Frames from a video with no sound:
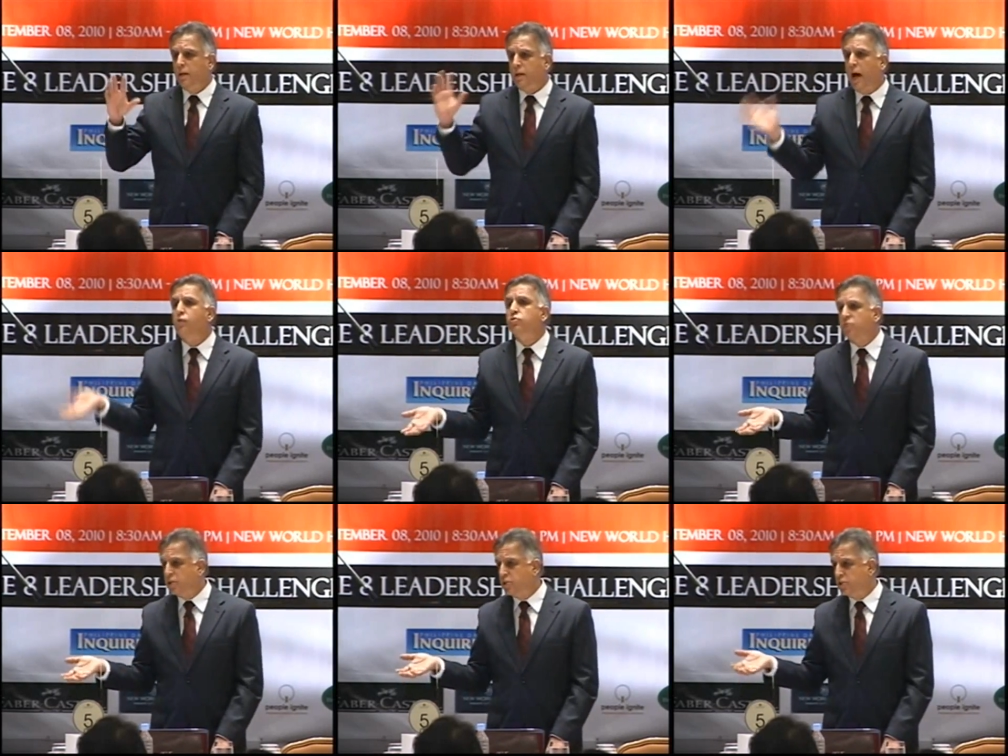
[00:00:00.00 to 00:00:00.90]
The guy who
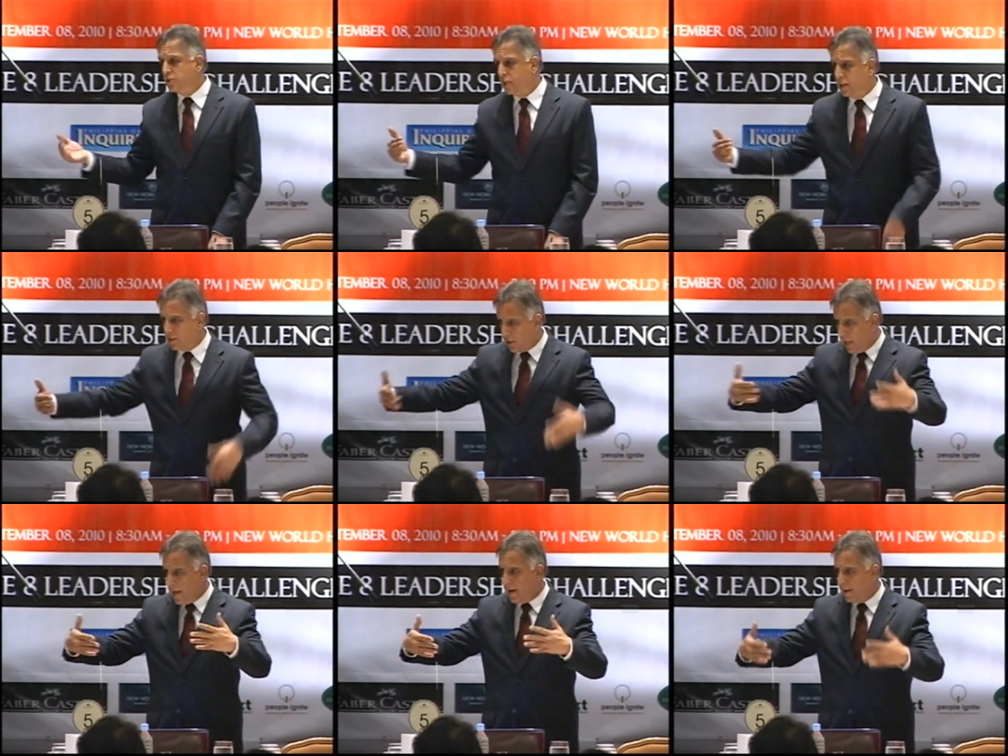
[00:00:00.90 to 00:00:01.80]
touches his
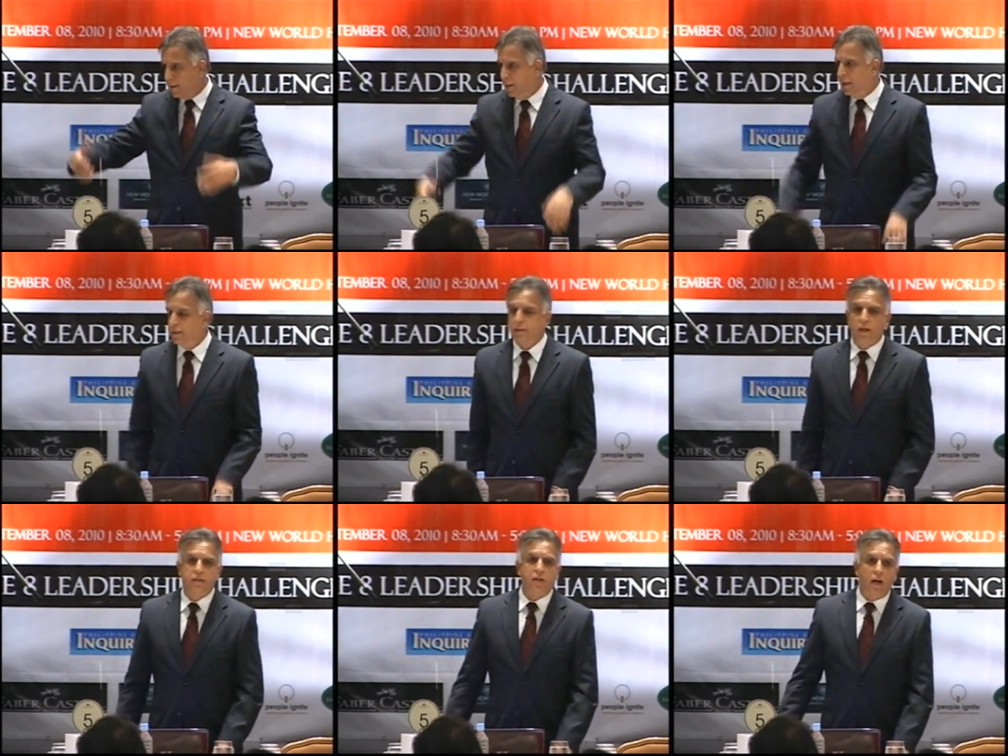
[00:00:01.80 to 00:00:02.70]
leg
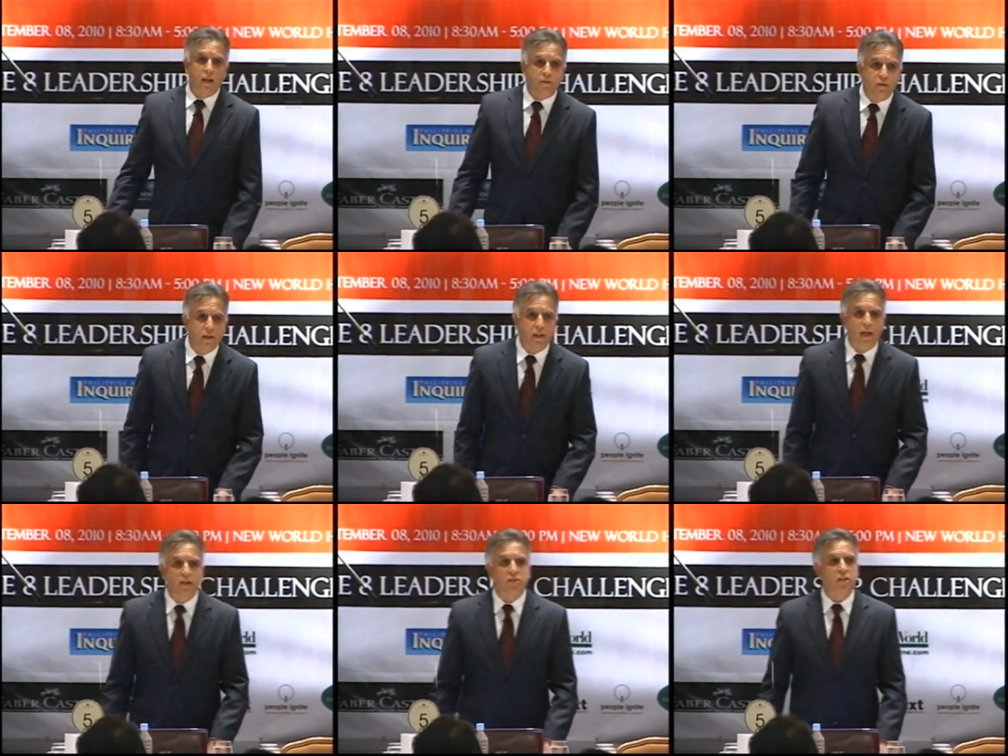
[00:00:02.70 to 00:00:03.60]
says the elephant
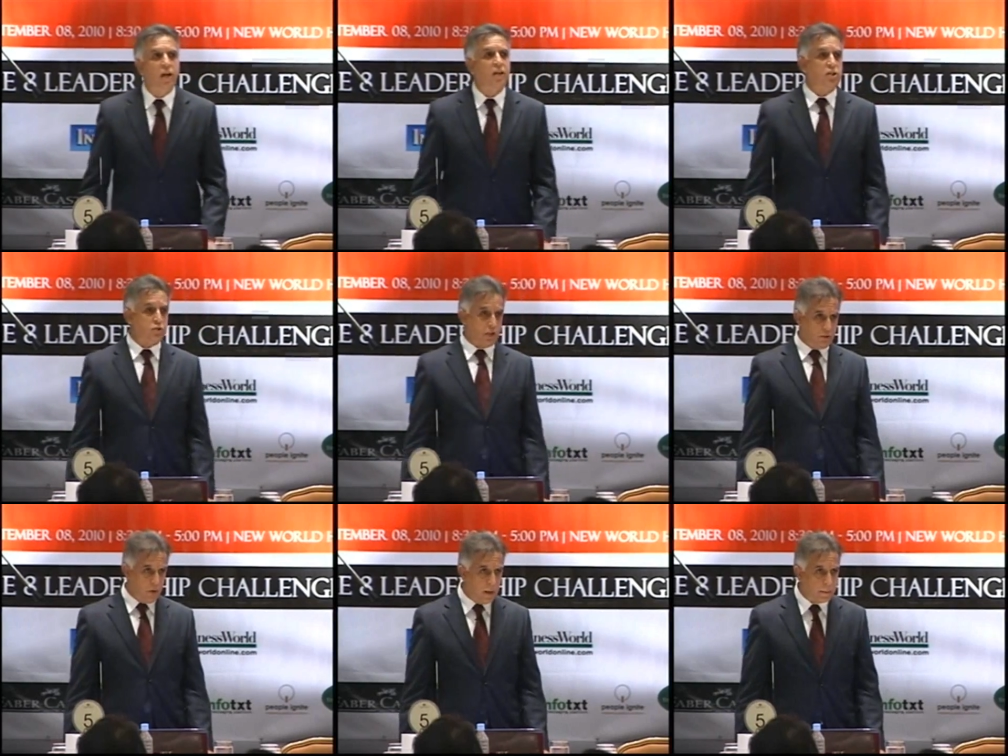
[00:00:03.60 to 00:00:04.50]
is like a tree
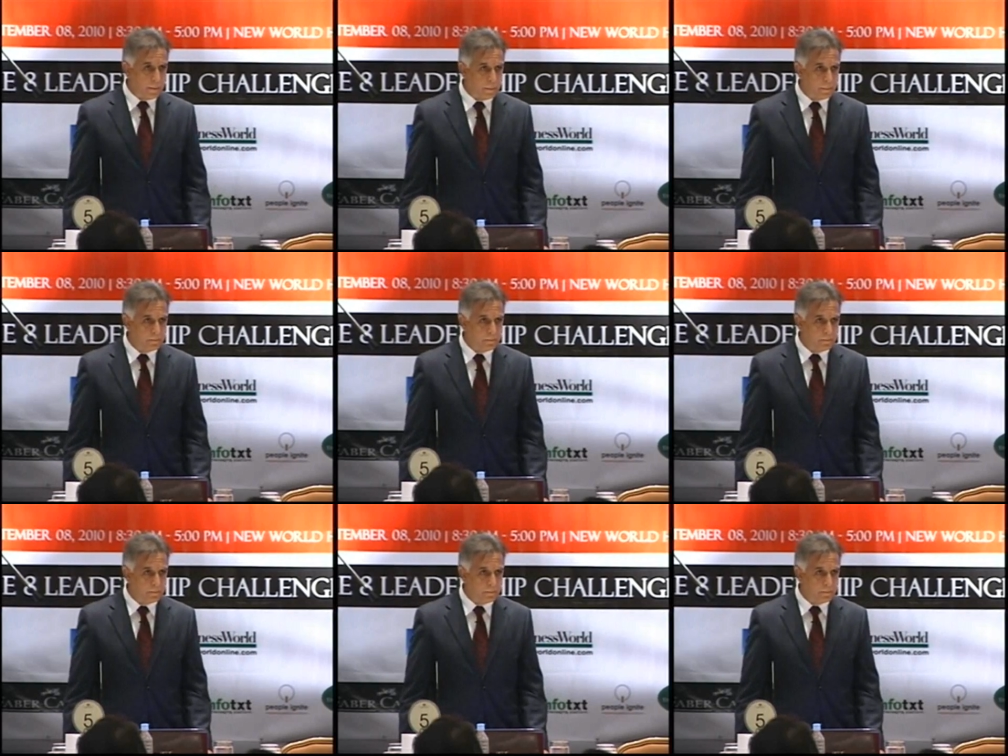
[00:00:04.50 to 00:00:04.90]
trunk.